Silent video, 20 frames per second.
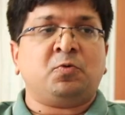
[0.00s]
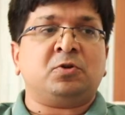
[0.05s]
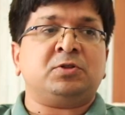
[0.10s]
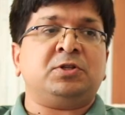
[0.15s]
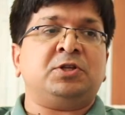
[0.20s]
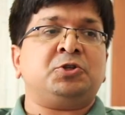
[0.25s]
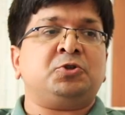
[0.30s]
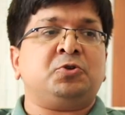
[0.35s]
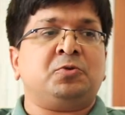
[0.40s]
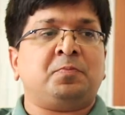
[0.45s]

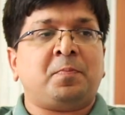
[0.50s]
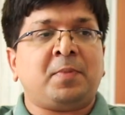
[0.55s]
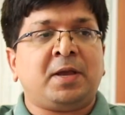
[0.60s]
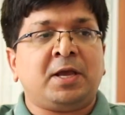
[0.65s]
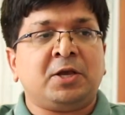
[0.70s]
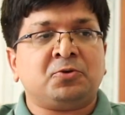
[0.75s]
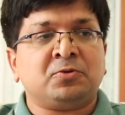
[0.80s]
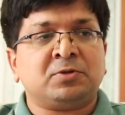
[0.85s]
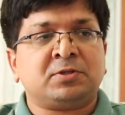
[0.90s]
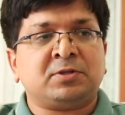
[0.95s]
what they should
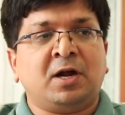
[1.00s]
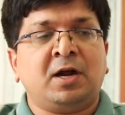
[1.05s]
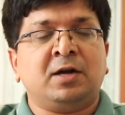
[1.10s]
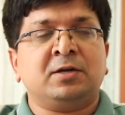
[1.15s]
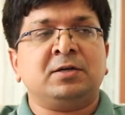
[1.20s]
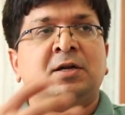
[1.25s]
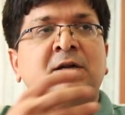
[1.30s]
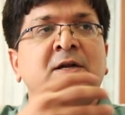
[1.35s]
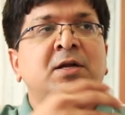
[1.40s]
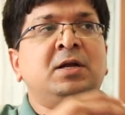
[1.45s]
make. You
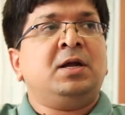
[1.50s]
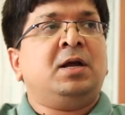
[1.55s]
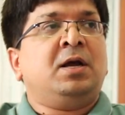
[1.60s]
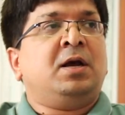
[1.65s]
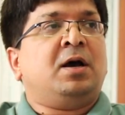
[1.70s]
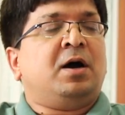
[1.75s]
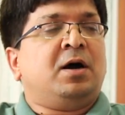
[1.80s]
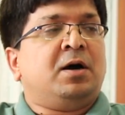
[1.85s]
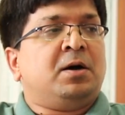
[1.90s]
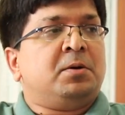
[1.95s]
start
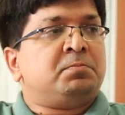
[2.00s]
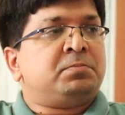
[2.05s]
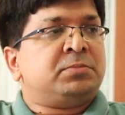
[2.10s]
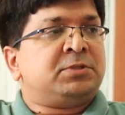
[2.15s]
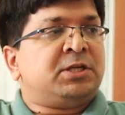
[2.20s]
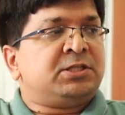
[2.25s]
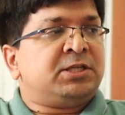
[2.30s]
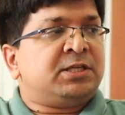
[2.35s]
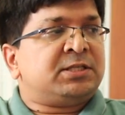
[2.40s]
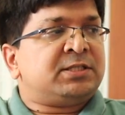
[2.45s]

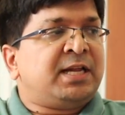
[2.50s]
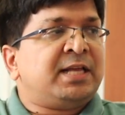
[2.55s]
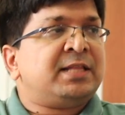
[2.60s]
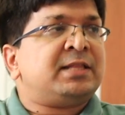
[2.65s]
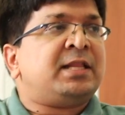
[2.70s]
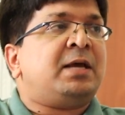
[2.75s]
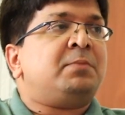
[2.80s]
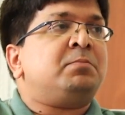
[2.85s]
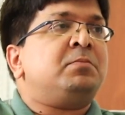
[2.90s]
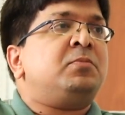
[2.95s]

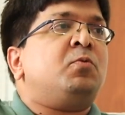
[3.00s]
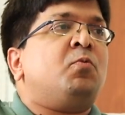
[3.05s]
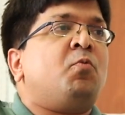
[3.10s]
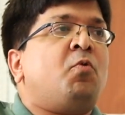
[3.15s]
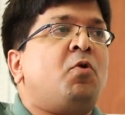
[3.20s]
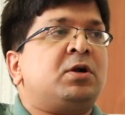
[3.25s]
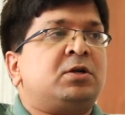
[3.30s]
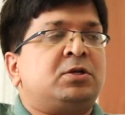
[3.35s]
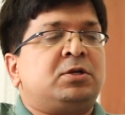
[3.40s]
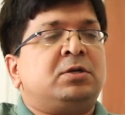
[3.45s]
suggesting them
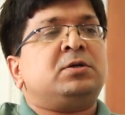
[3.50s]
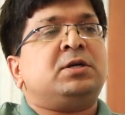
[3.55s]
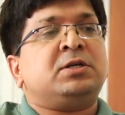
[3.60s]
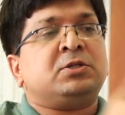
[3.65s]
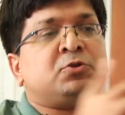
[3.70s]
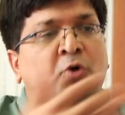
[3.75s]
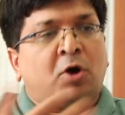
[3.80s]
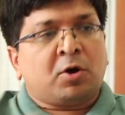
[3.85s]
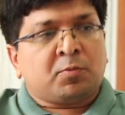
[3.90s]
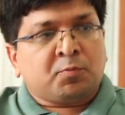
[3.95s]
what
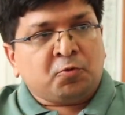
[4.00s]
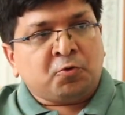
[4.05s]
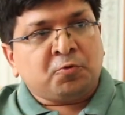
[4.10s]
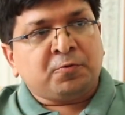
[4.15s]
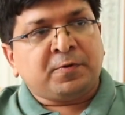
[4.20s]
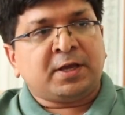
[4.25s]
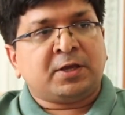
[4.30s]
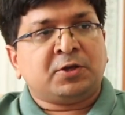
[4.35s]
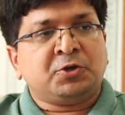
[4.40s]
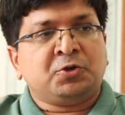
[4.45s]
is not
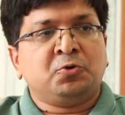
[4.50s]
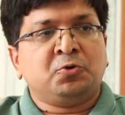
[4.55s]
moving.